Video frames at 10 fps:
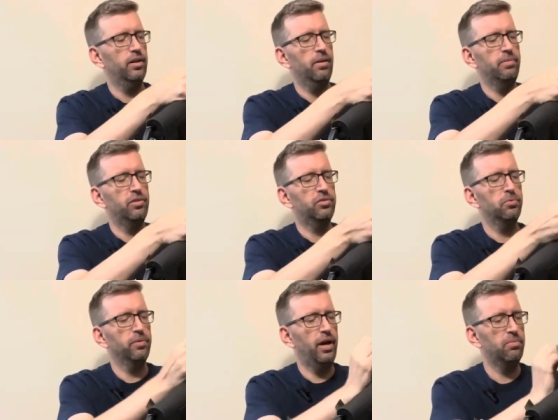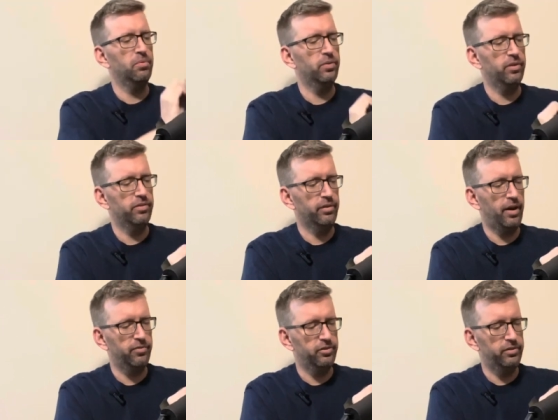I'm not super happy with this
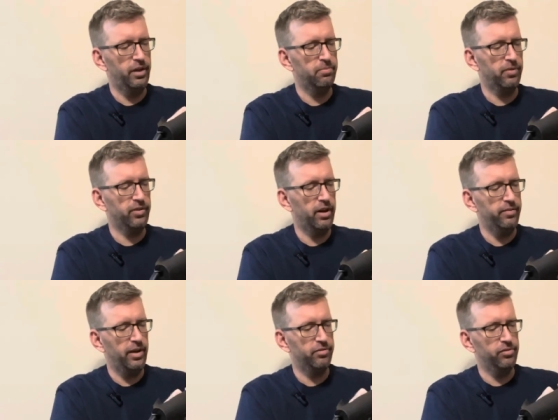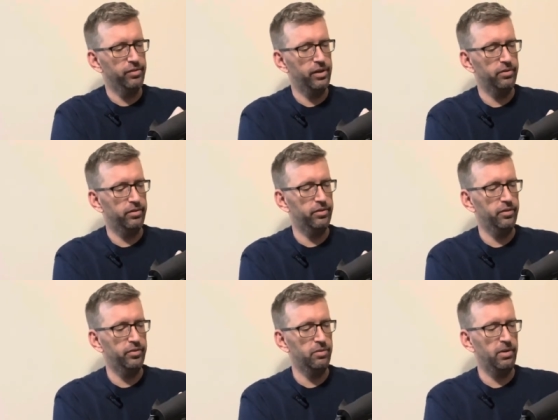gaffer's tape. I've kind of asked around to see
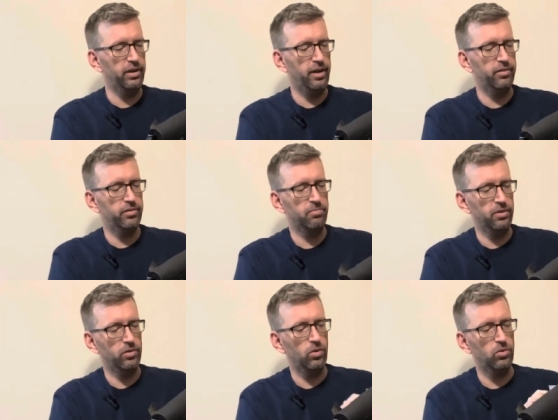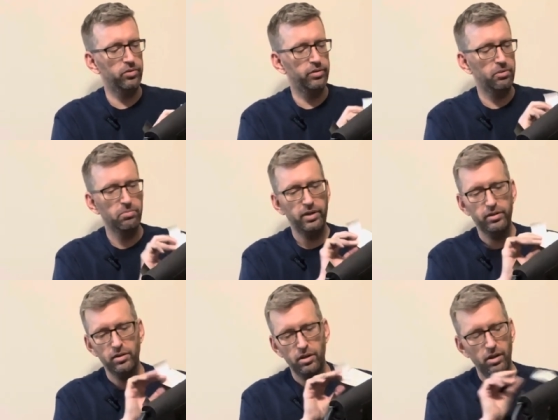if anybody has some that holds any
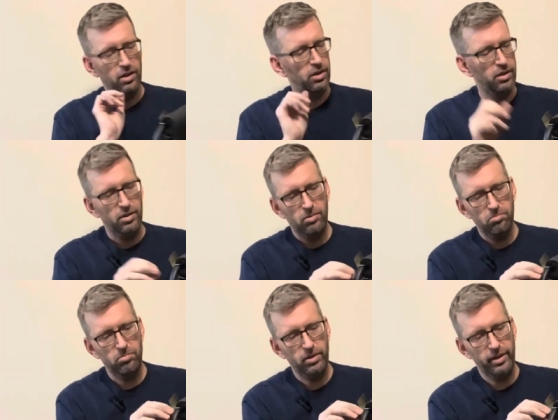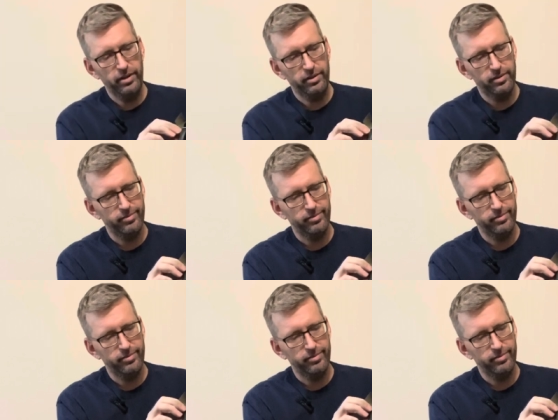better, but